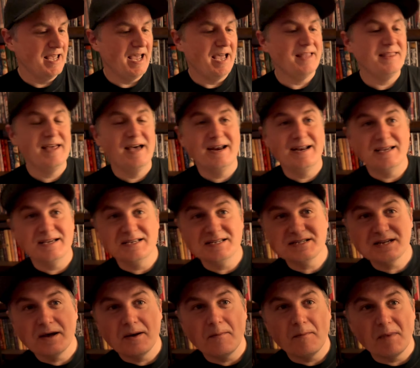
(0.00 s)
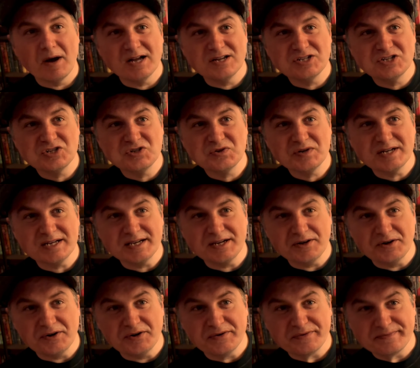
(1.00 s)
and that is
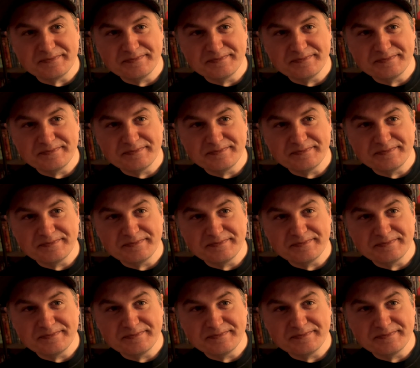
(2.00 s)
Monstrilio.